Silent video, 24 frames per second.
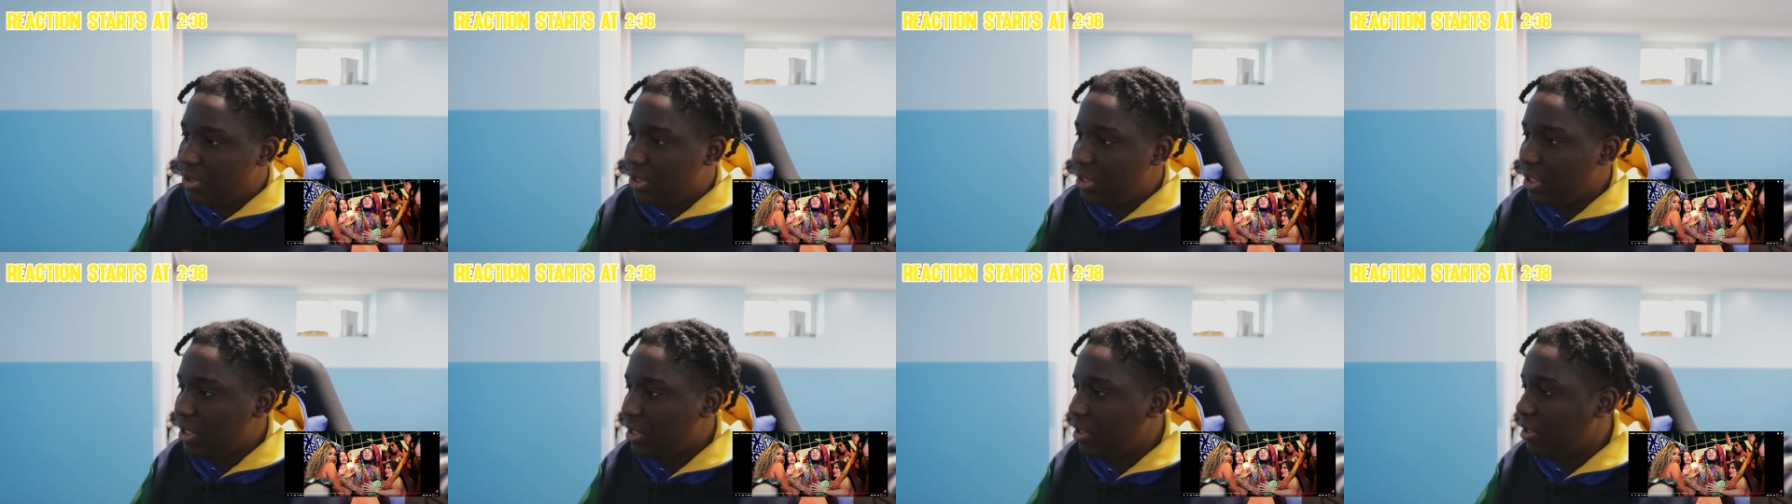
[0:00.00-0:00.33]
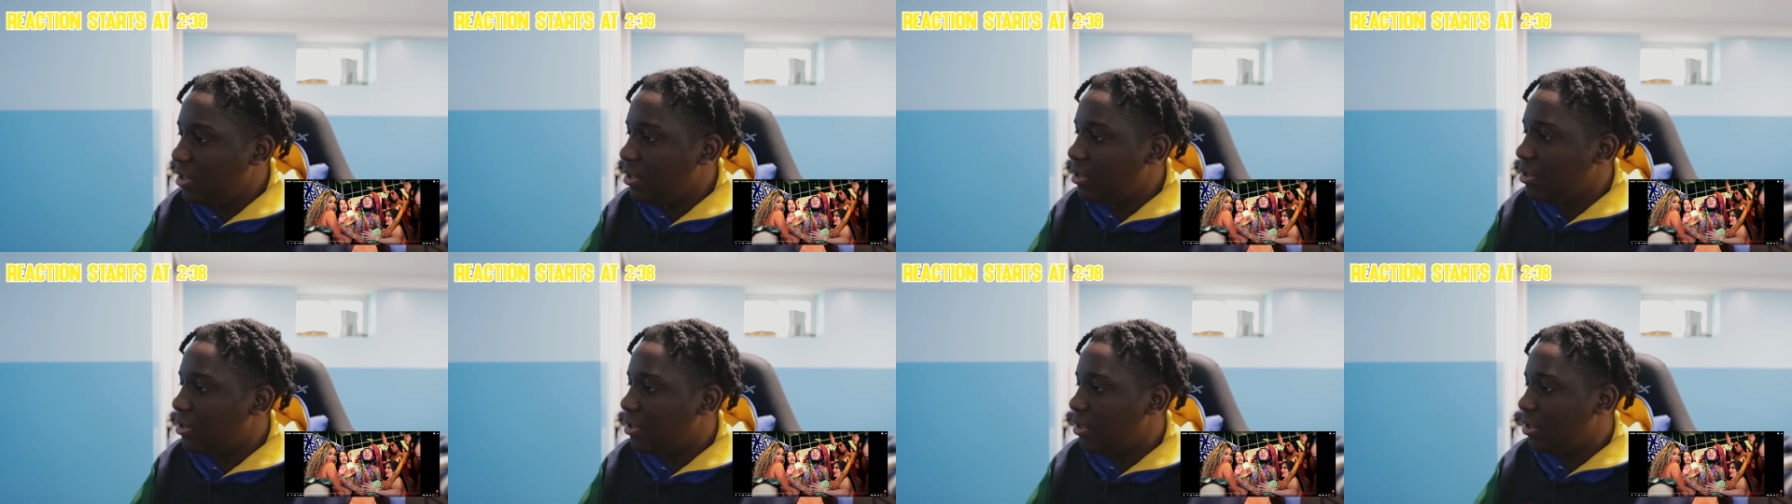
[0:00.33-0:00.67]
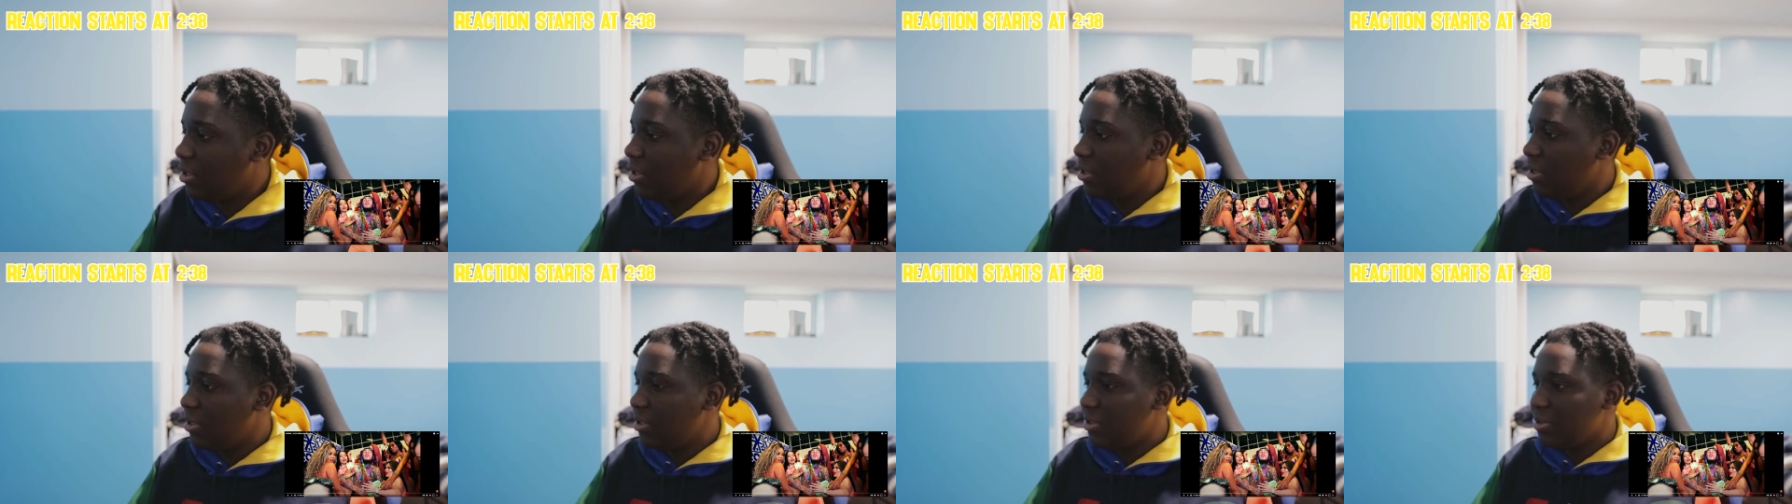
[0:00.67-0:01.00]
seeing,
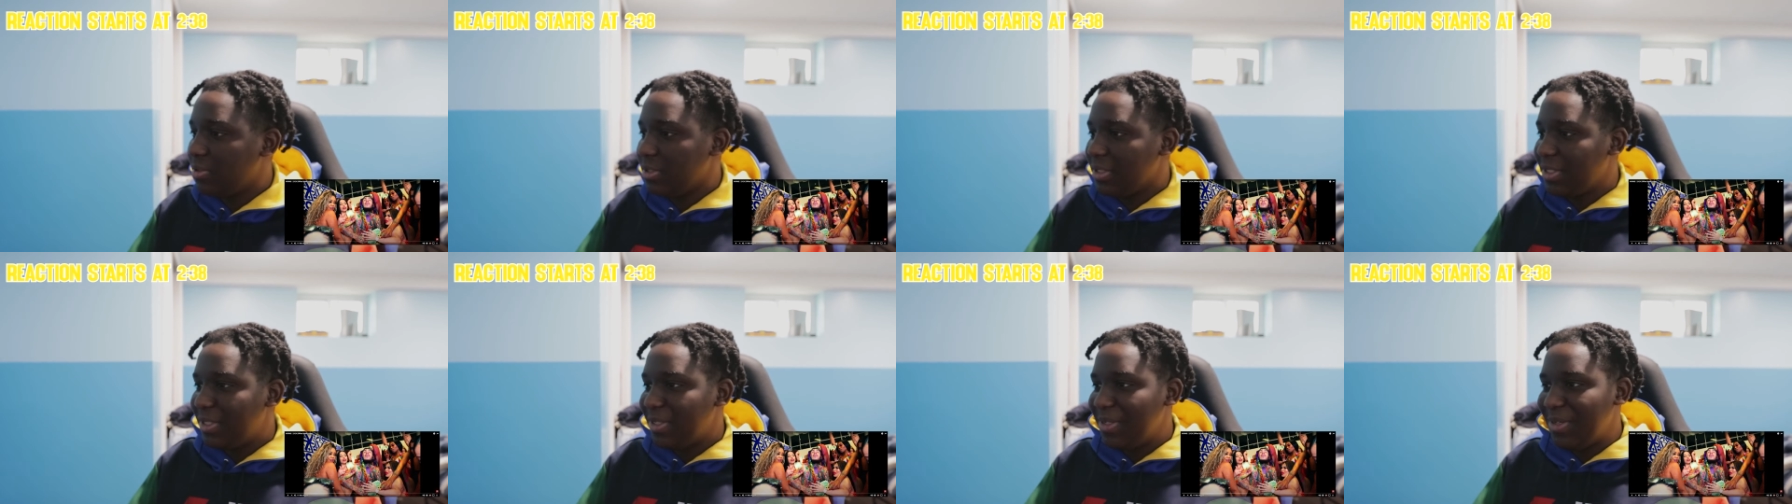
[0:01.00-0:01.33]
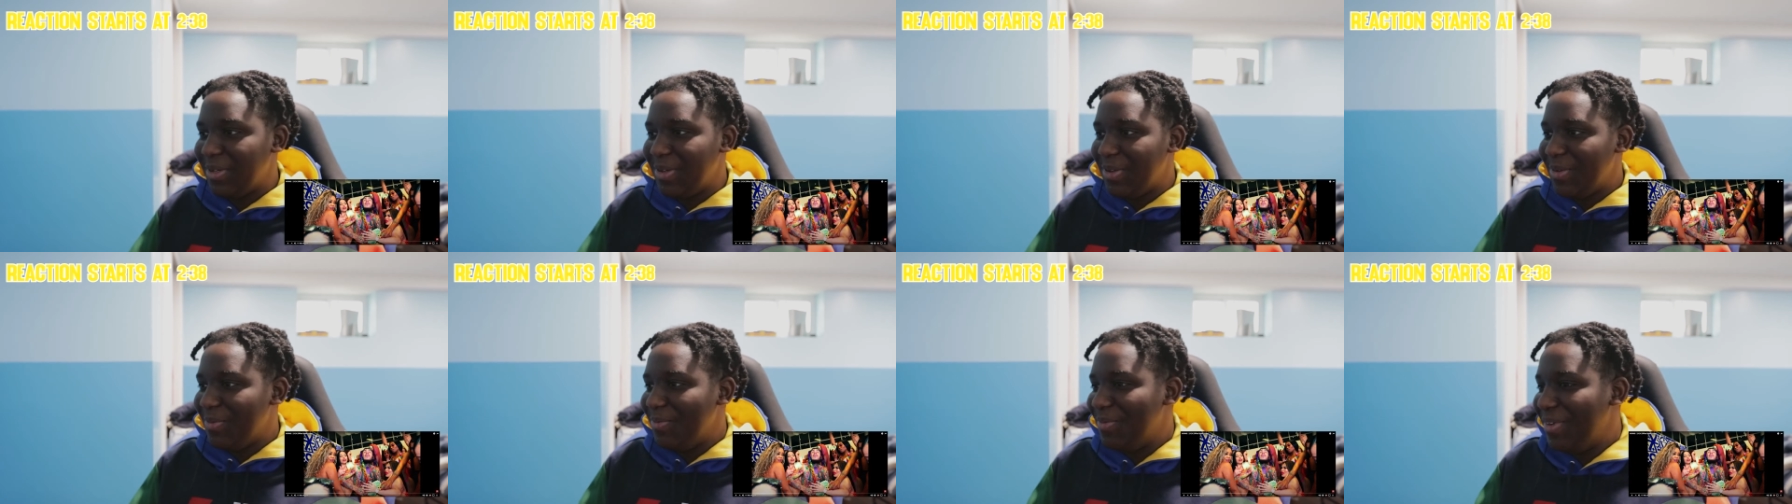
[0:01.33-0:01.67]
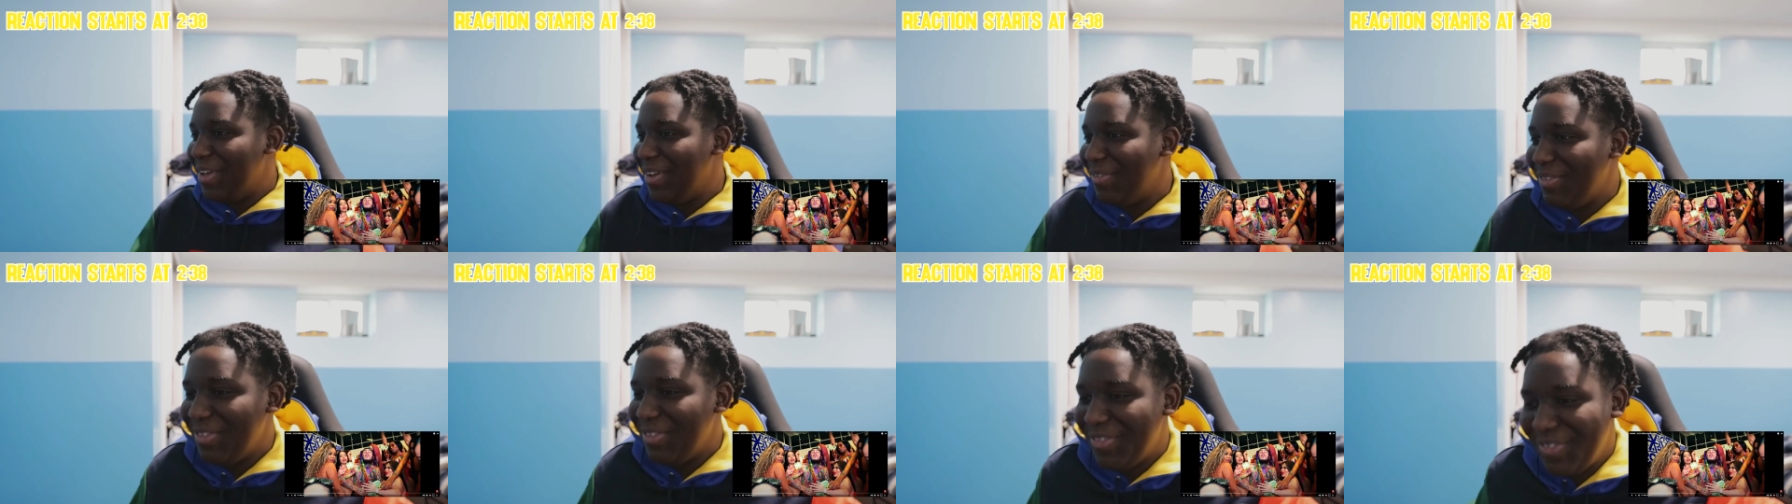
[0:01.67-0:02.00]

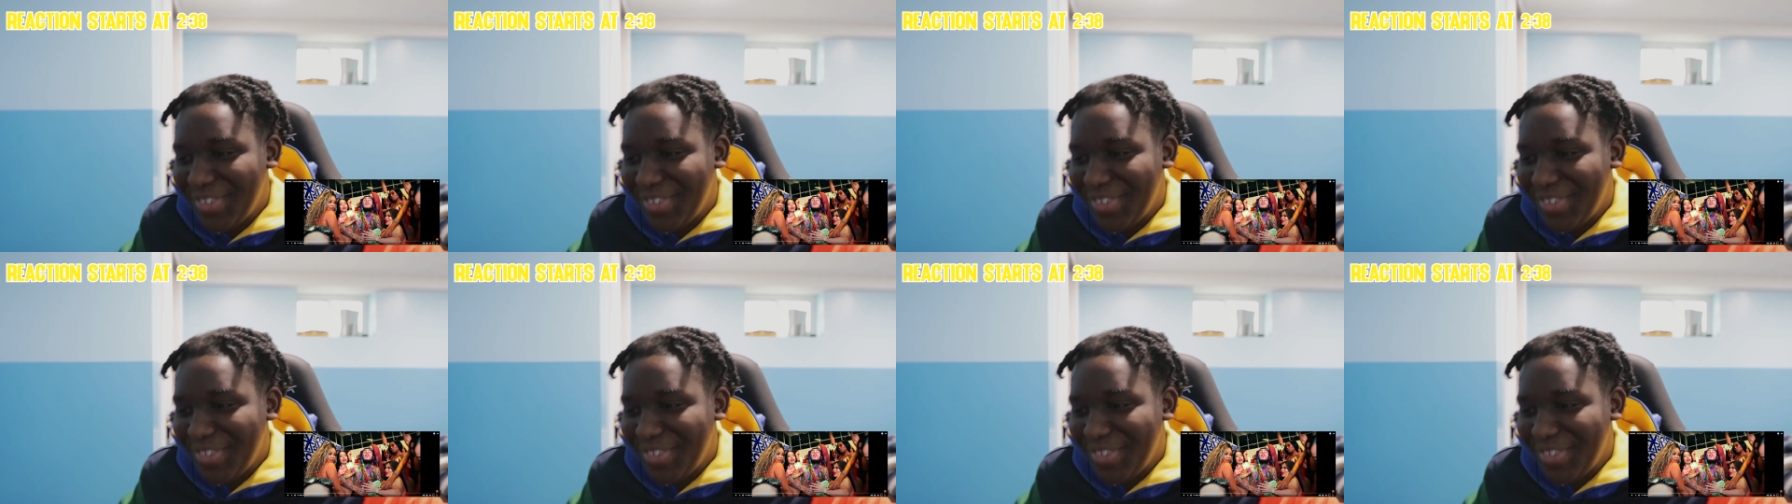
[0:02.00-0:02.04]
man, we